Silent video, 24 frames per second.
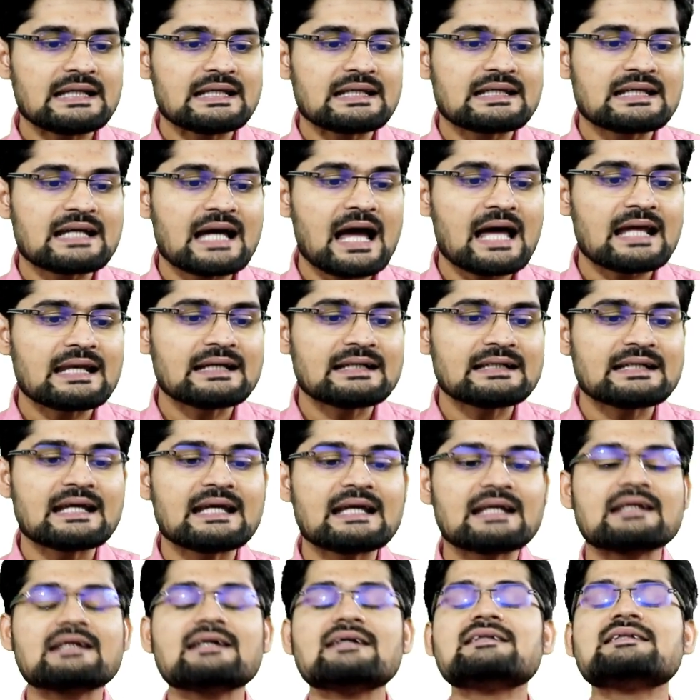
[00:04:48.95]

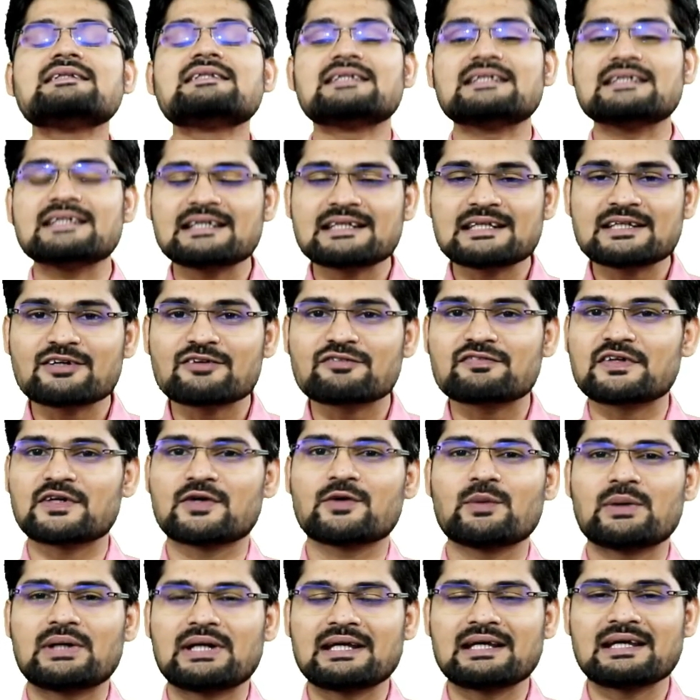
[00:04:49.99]
egalitarian theory of
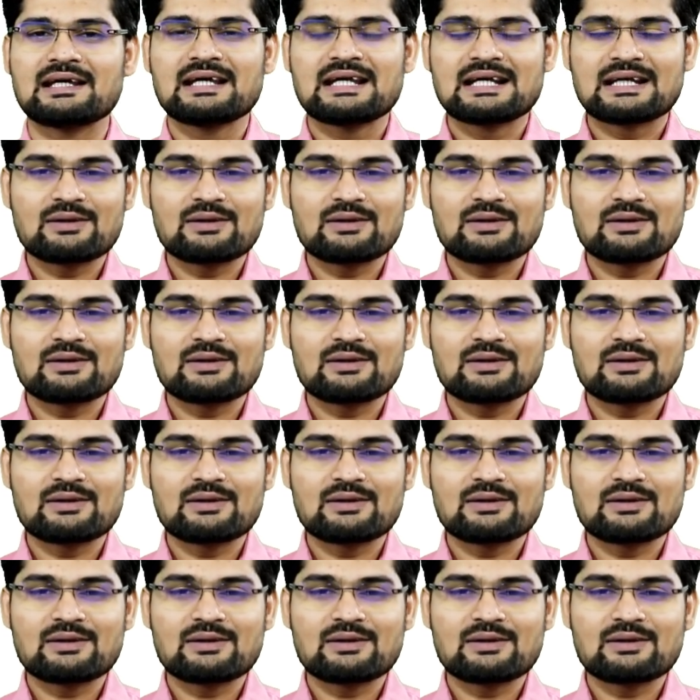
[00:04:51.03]
equity